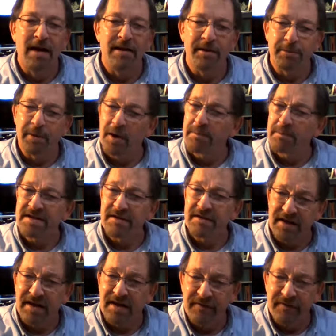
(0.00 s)
The purpose of
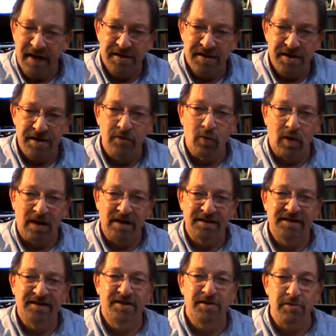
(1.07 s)
the convention
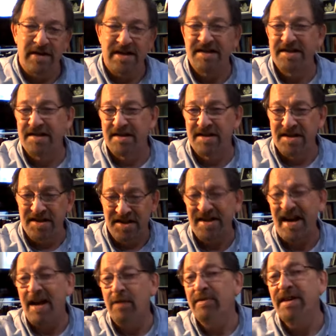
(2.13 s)
was to
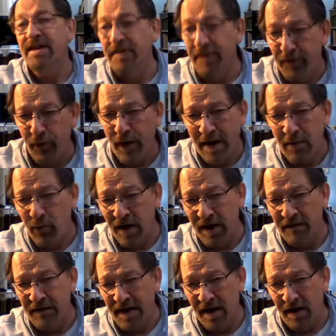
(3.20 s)
stay within the framework
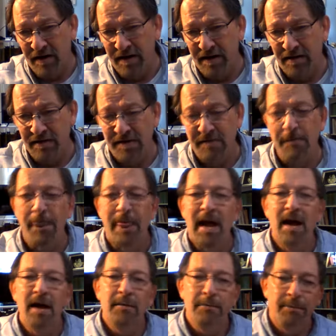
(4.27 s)
of the Articles,
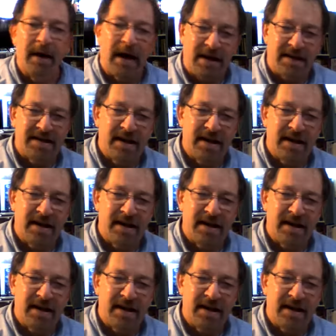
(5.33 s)
but